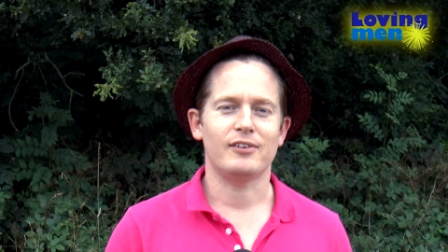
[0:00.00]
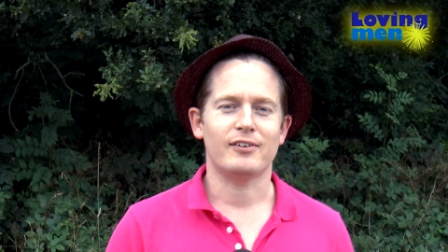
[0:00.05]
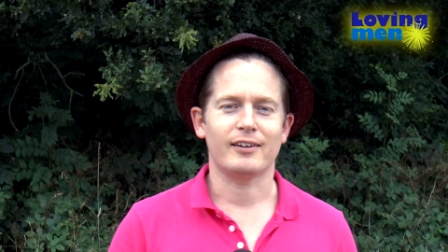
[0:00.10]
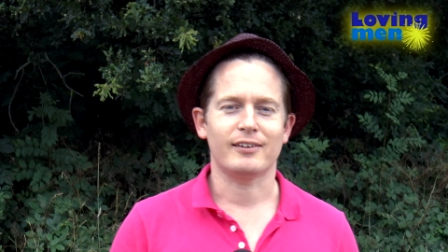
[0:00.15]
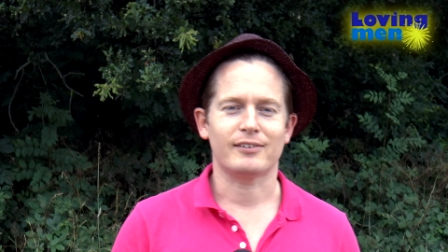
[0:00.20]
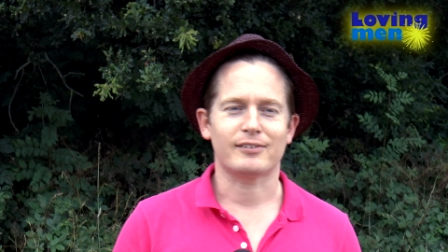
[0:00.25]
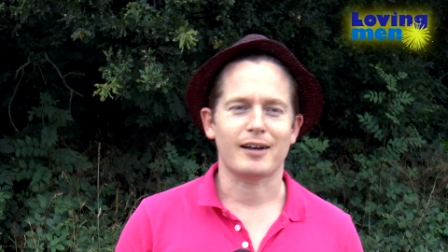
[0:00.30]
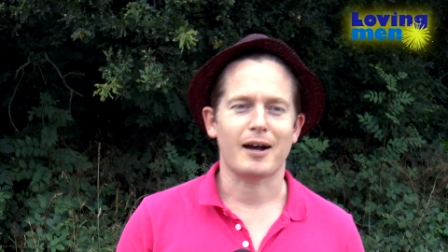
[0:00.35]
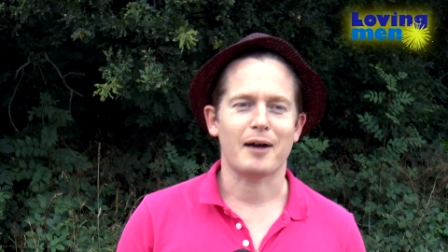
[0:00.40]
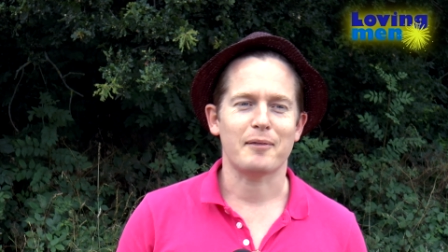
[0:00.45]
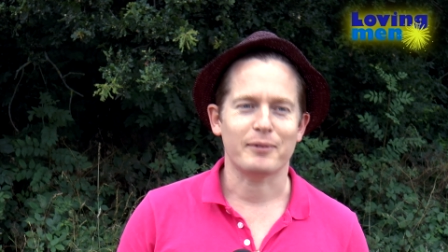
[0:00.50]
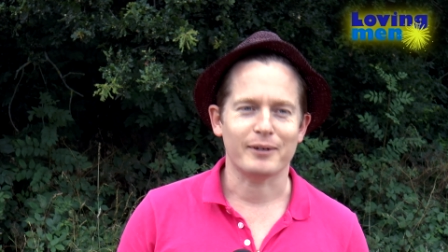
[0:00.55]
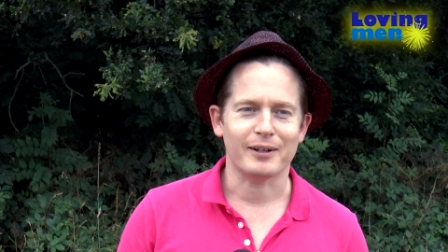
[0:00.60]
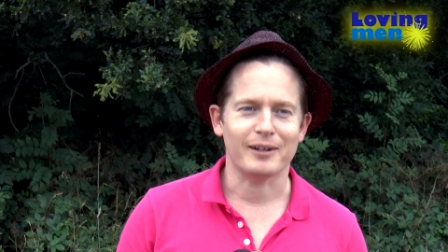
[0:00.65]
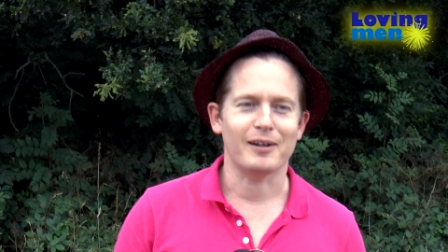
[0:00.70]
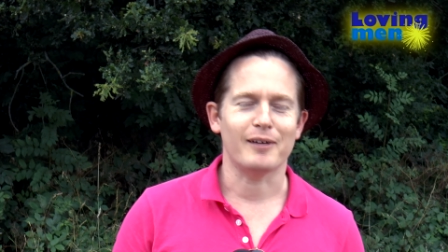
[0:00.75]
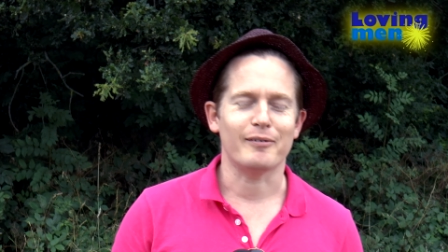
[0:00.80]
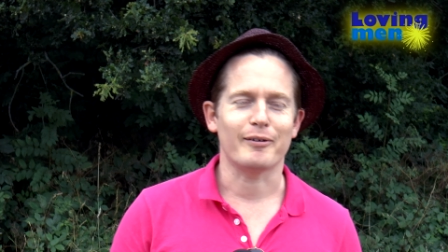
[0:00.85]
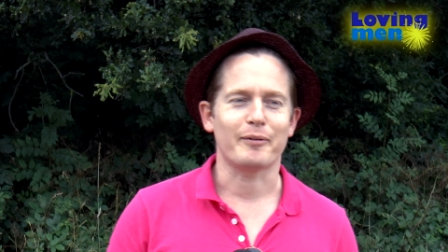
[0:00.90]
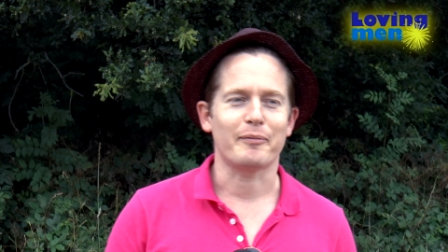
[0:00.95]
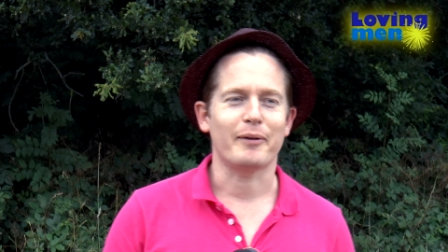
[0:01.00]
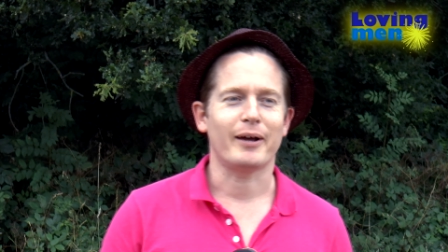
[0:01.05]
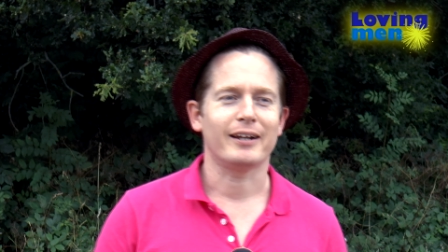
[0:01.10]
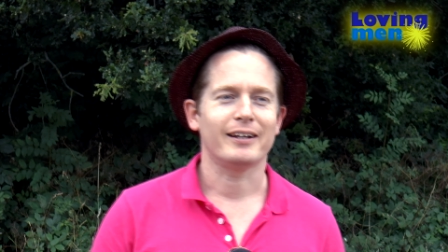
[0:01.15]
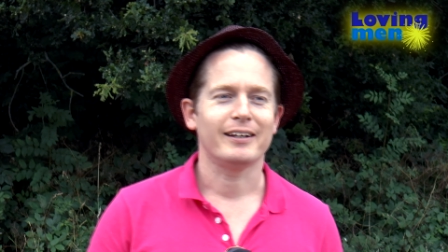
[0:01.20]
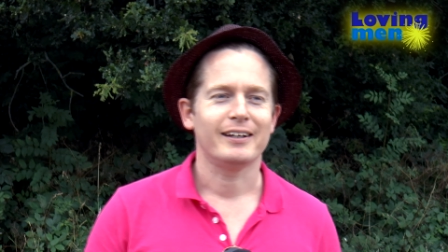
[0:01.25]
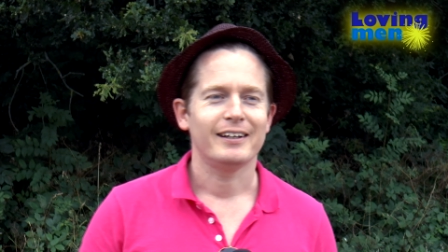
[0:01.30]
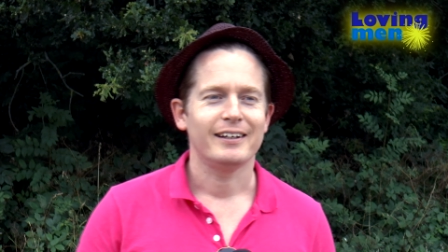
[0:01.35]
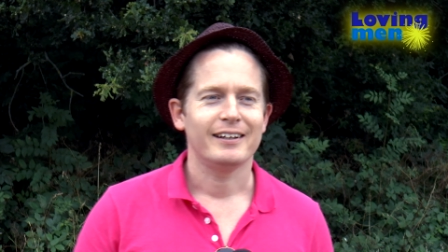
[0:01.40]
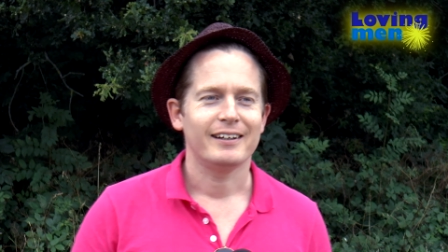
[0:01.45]
things to happen at Loving Men.
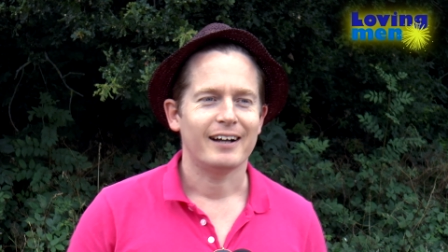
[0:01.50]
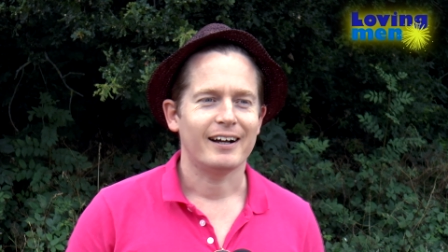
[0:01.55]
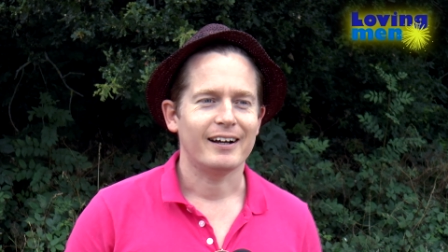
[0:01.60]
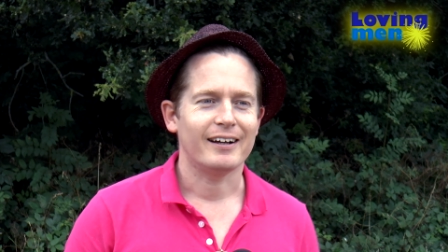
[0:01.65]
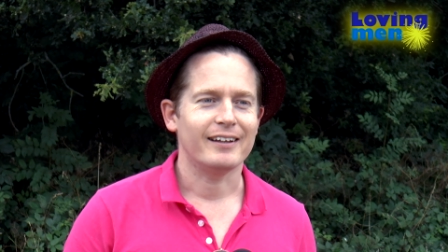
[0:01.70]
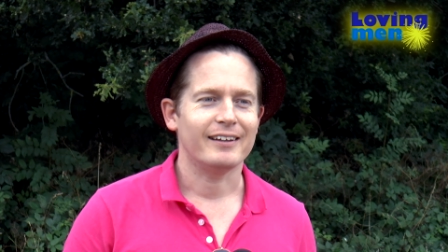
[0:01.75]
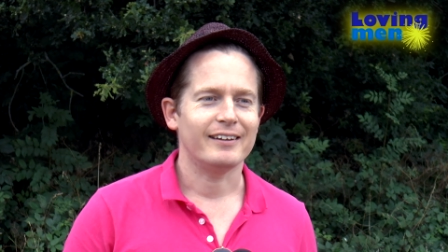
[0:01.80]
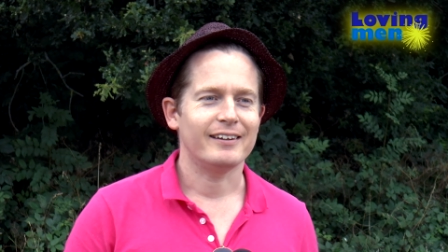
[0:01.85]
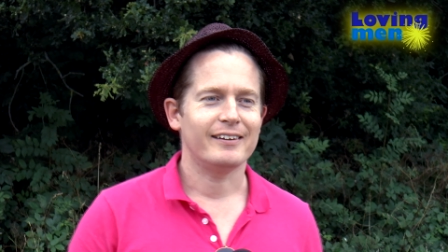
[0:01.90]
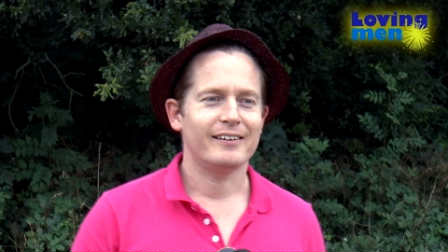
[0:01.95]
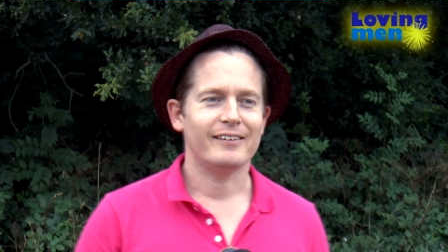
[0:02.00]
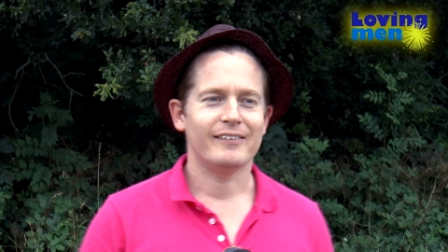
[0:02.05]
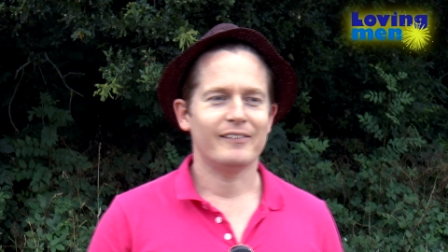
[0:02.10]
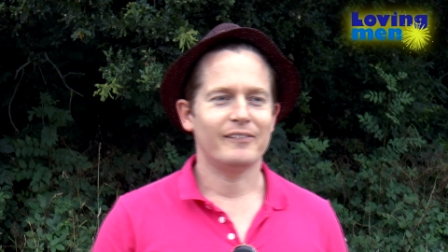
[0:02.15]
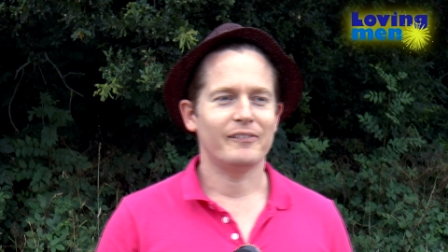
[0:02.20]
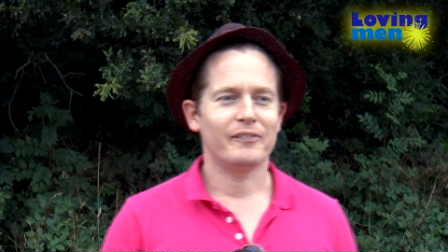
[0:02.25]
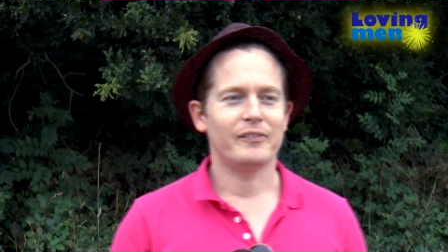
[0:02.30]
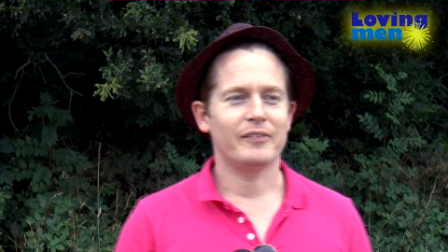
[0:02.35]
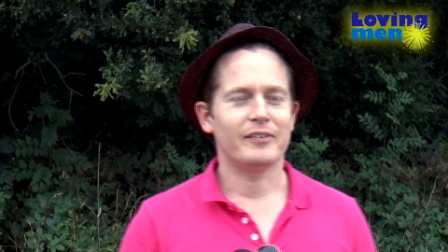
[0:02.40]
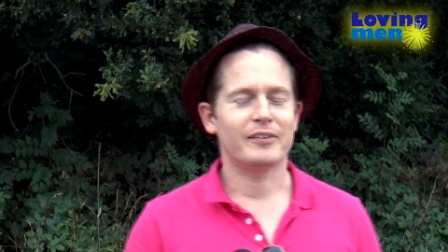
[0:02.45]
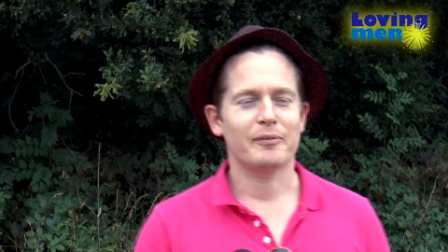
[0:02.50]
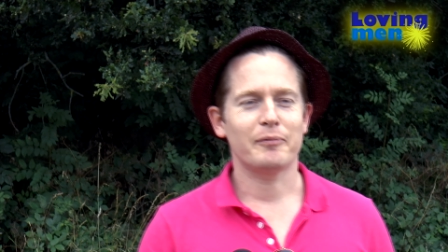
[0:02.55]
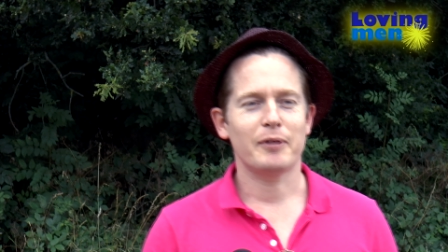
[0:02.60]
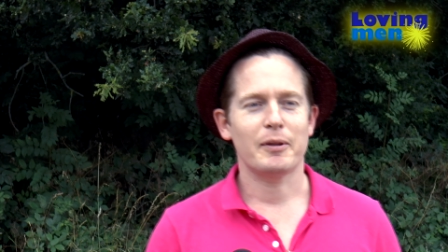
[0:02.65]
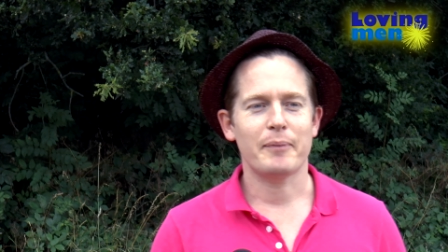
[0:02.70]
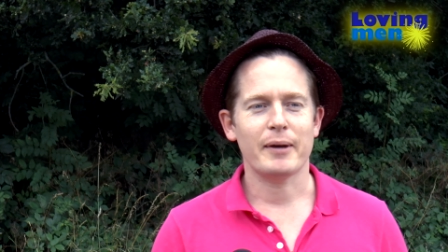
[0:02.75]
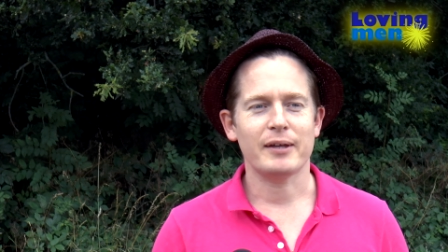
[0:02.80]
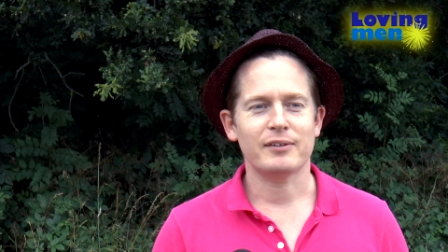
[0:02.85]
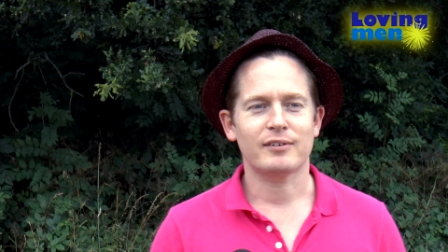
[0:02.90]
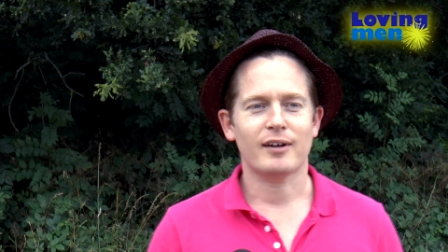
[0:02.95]
Uh, some of
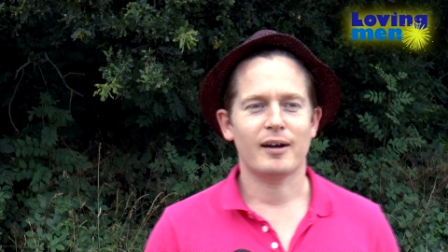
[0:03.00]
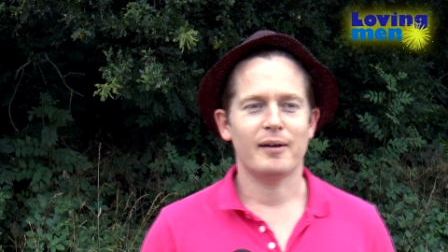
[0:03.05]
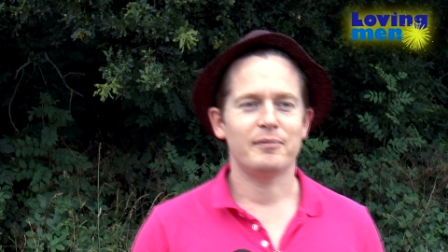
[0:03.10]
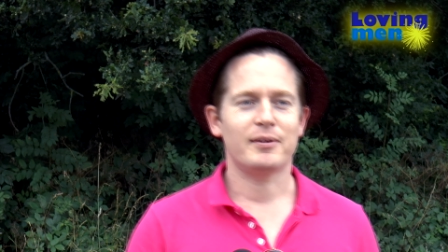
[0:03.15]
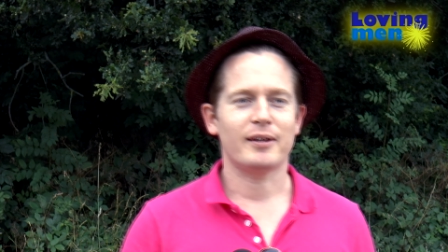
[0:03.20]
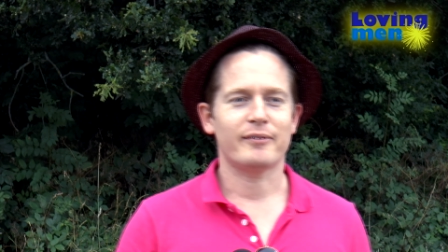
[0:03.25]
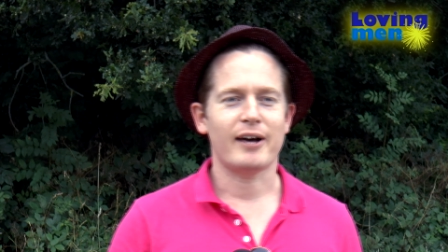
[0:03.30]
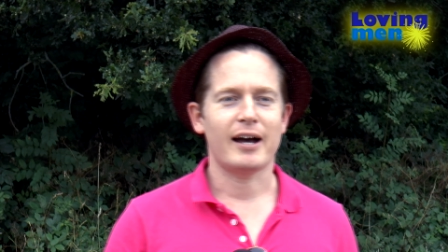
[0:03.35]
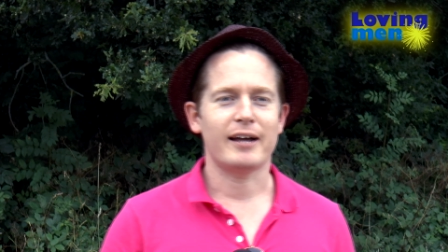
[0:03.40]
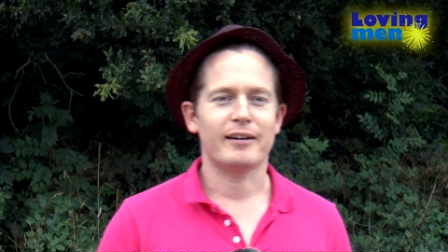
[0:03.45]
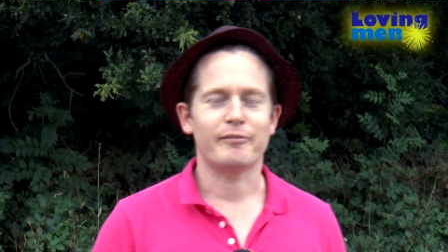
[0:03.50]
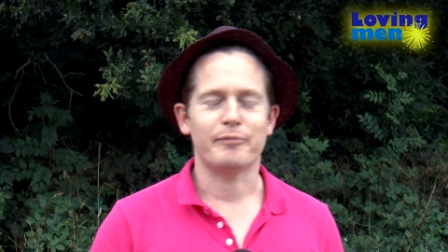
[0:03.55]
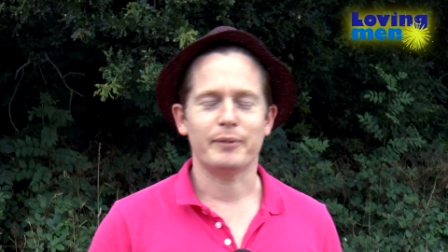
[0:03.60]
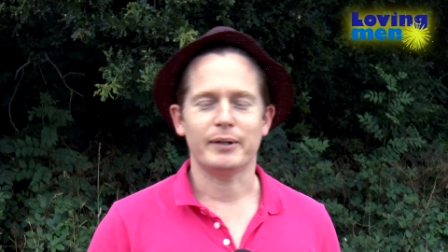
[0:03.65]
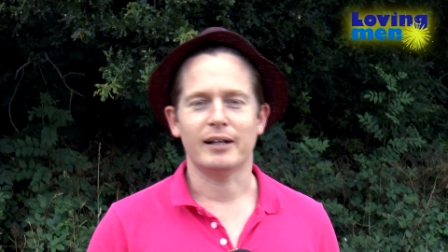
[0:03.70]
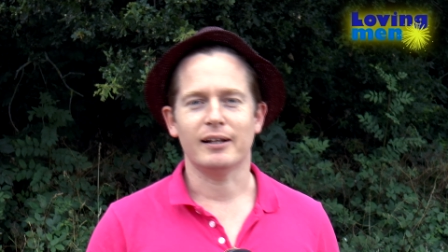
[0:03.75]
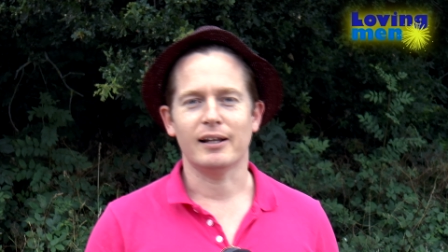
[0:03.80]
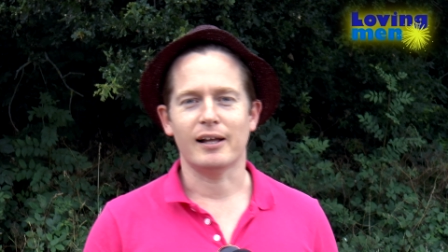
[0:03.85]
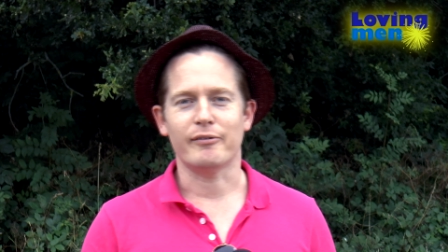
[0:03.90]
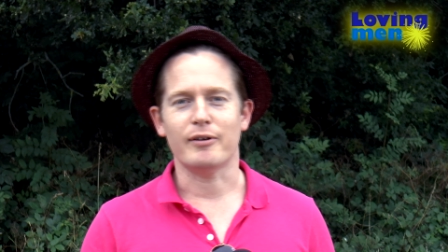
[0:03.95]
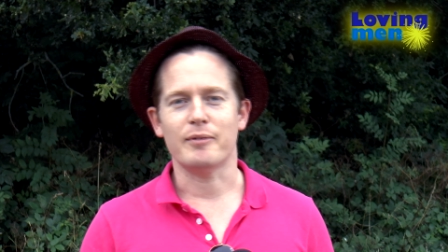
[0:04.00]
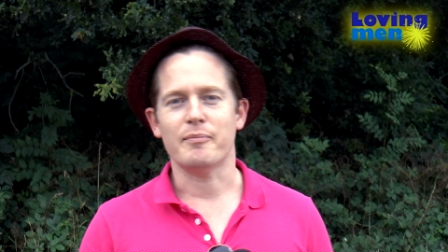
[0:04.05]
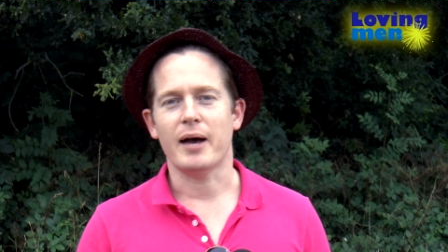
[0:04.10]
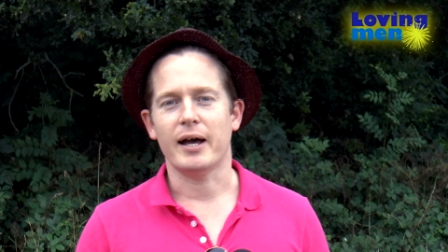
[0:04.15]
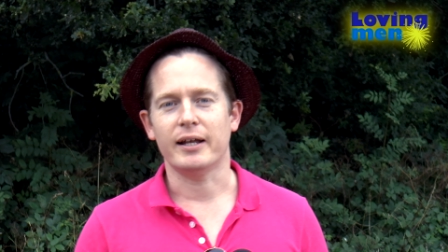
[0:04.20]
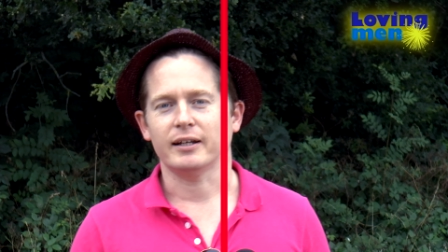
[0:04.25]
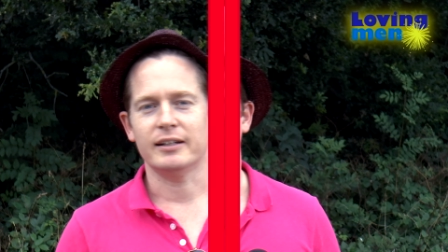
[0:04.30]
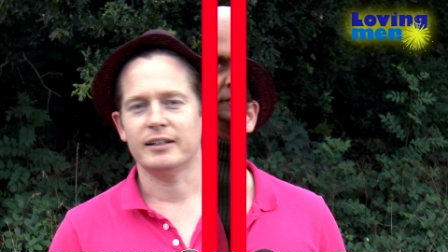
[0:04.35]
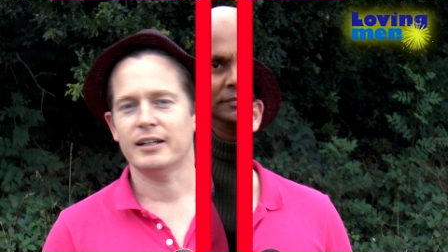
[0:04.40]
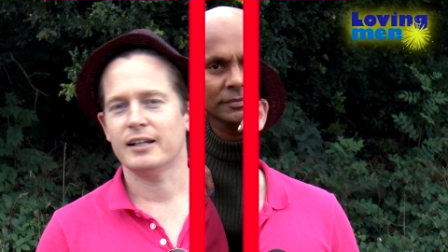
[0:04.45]
the best times I've had have been at Loving Men.